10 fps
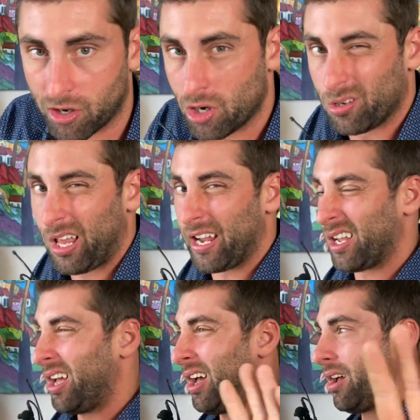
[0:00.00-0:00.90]
You're like,
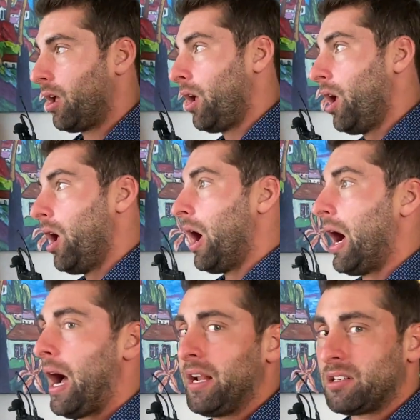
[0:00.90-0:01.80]

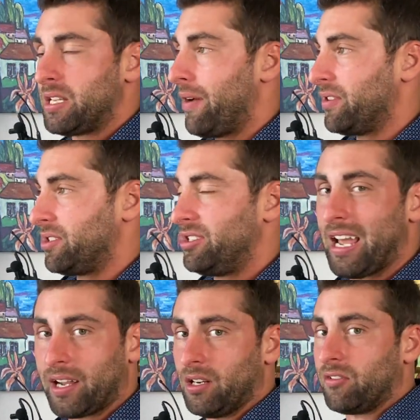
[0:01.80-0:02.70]
I just have a
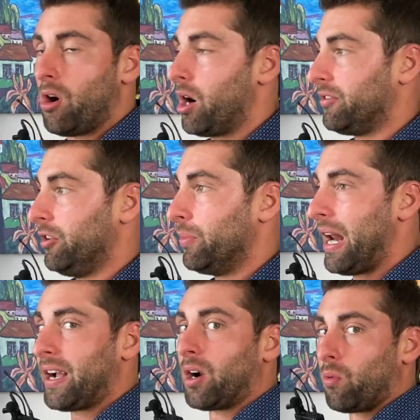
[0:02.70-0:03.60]
second to talk to you, but I
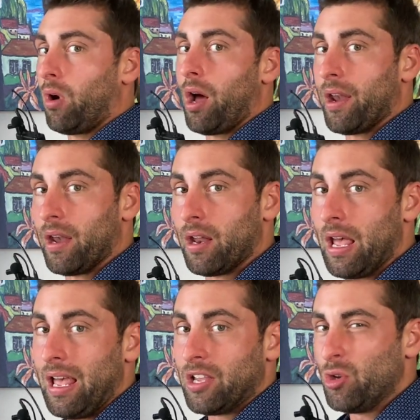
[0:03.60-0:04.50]
got to run.
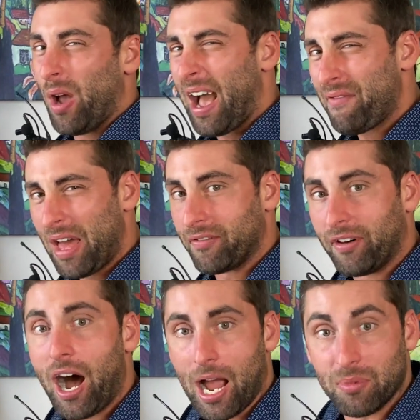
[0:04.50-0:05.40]
You have that
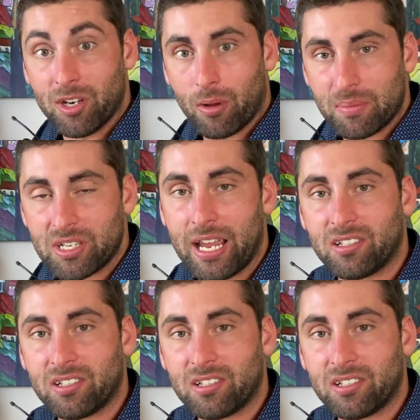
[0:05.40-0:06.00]
vibe. You know what I'm saying?